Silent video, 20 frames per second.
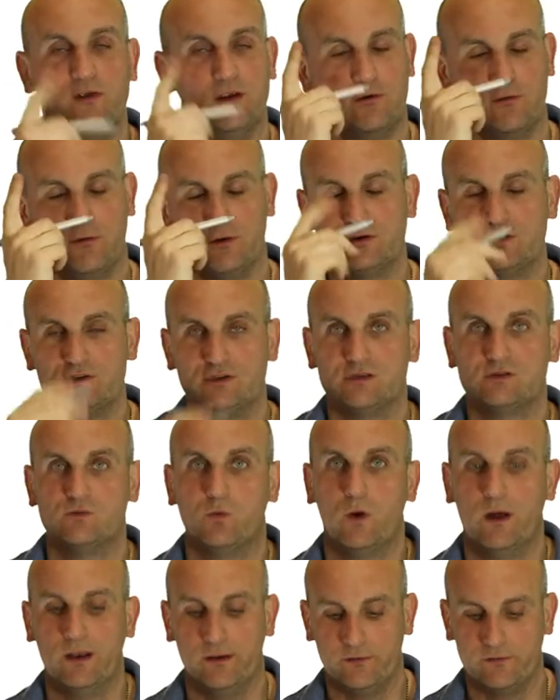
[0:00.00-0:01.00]
It crossed just
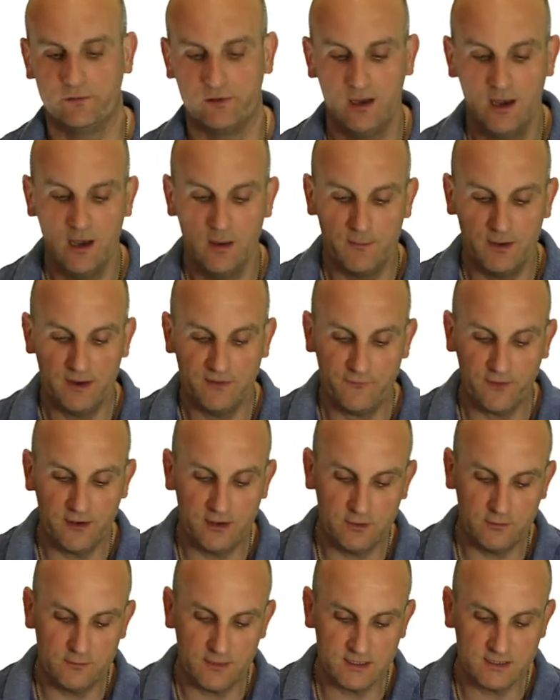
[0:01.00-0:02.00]
once. But if I
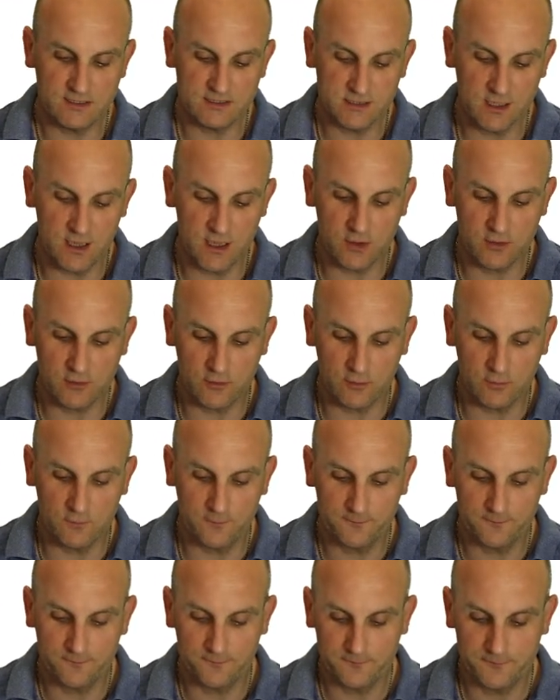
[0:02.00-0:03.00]
do my
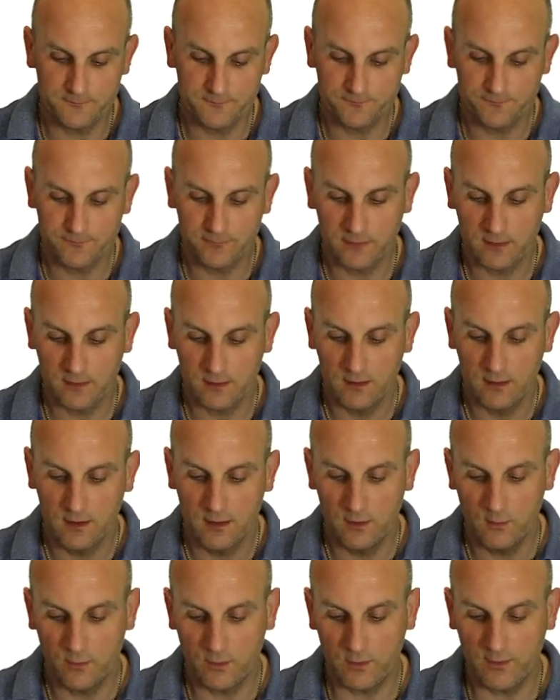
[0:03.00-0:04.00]
circle,
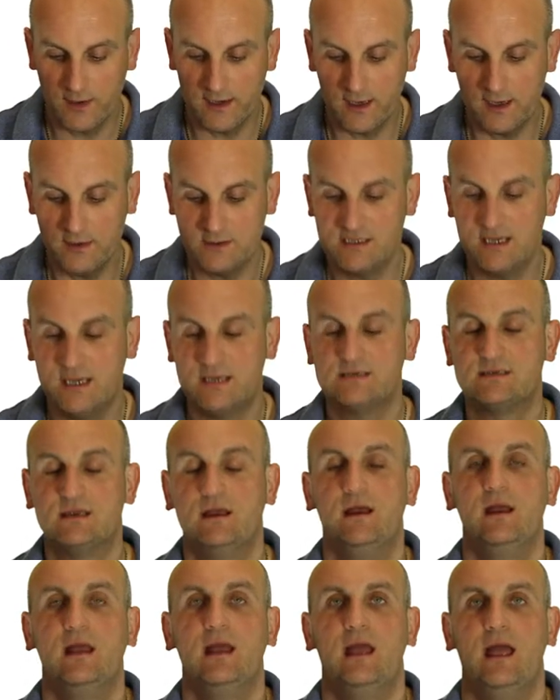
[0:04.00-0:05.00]
what do I
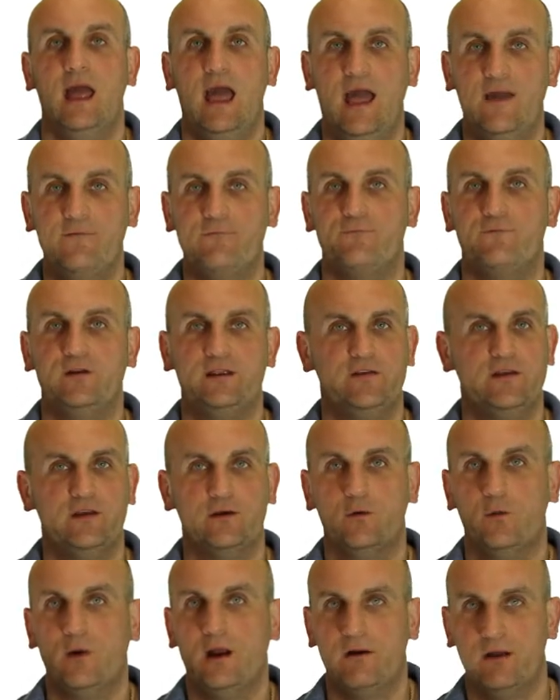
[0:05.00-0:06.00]
notice? Every
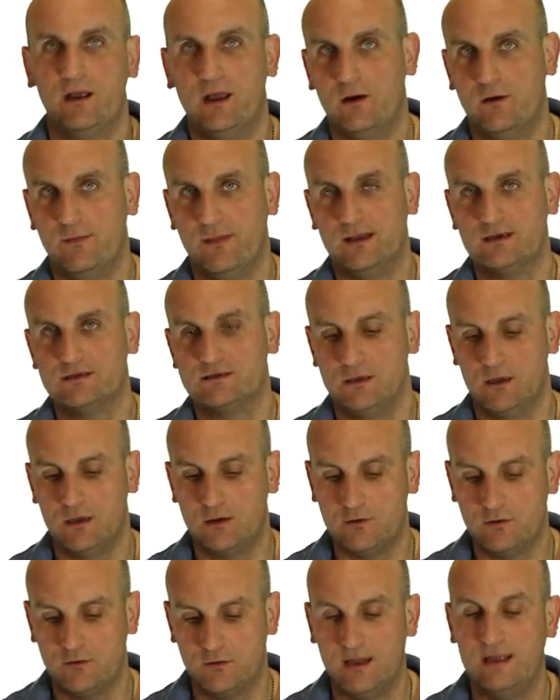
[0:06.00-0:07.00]
single where I go on that
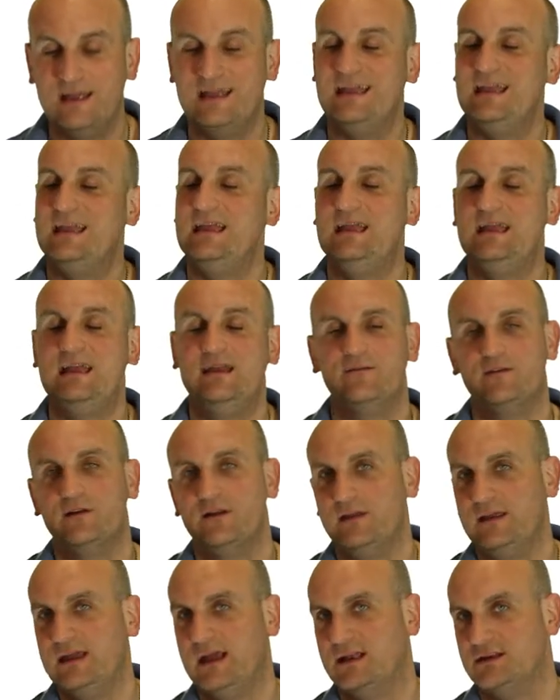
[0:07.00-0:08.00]
circle, even
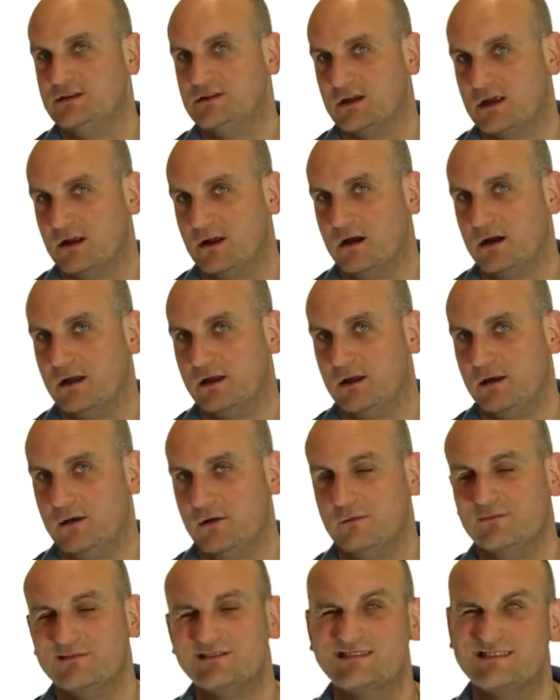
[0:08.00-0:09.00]
at the ends, you could
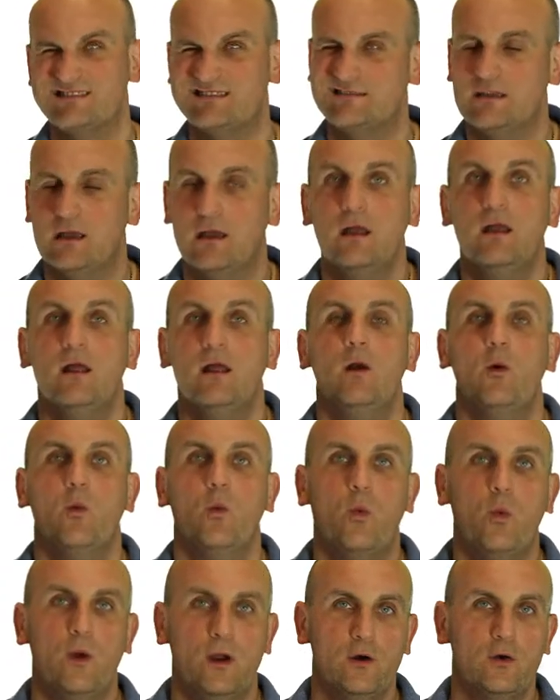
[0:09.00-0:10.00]
argue,
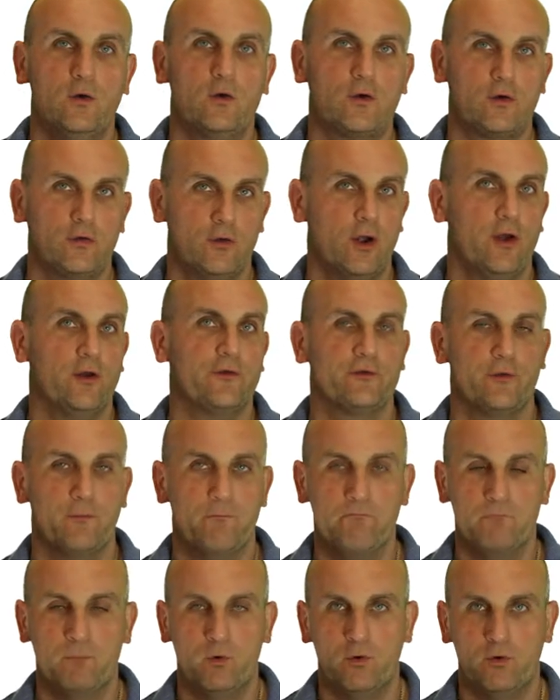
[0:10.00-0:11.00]
will cross
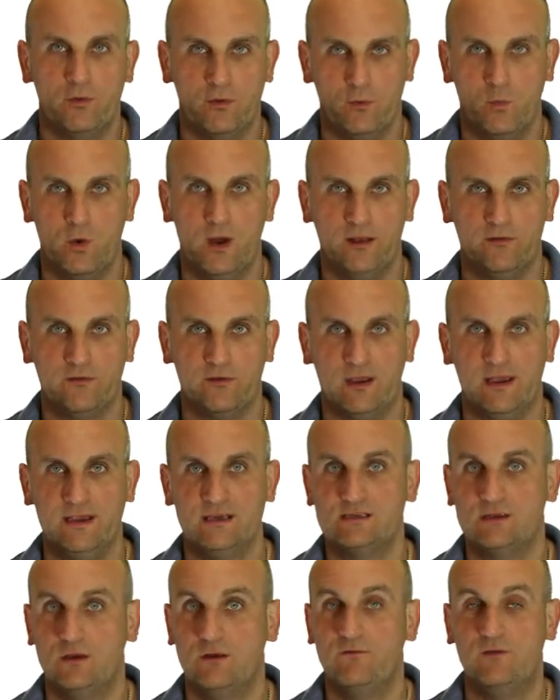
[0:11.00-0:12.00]
more than once. Okay,
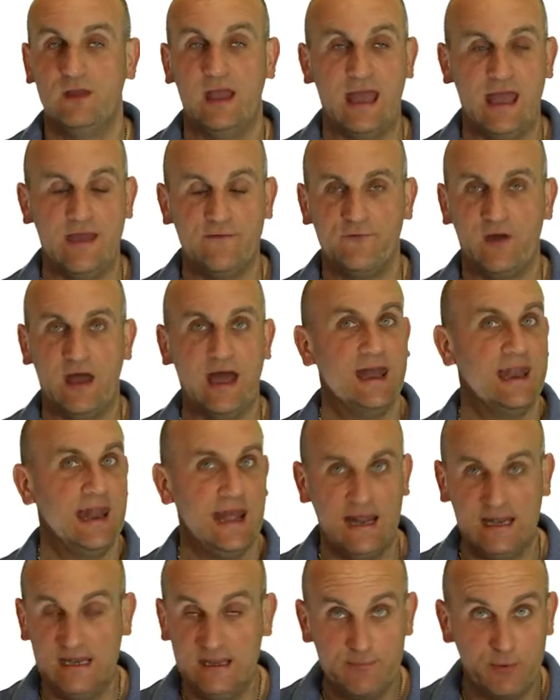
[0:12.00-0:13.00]
so if it ever, at
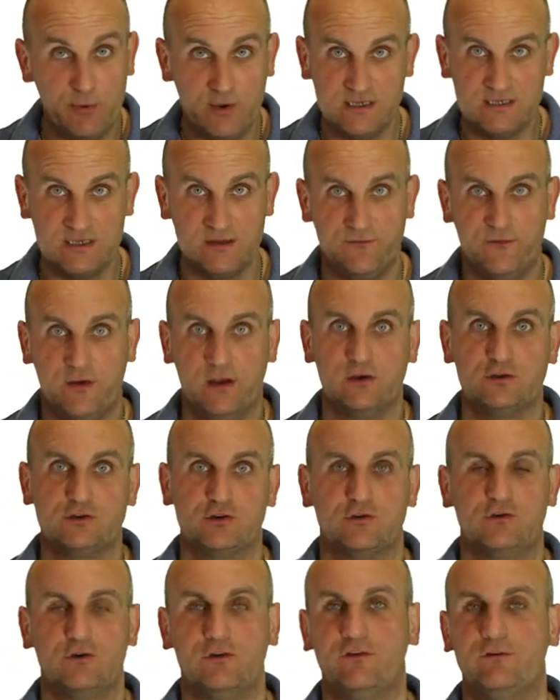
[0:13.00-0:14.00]
any point in the
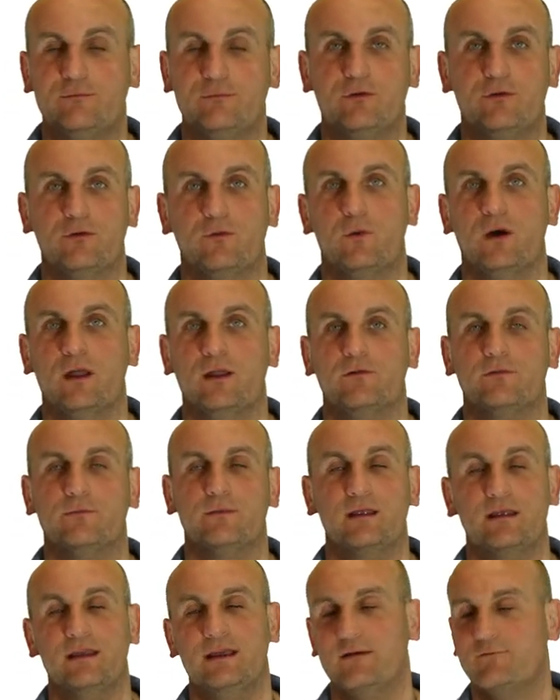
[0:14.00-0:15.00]
function, crosses more than once,
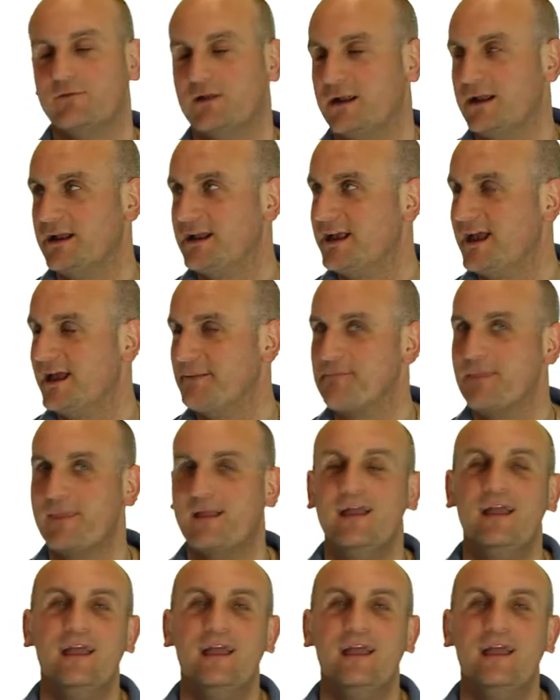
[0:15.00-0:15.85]
here I've done it again.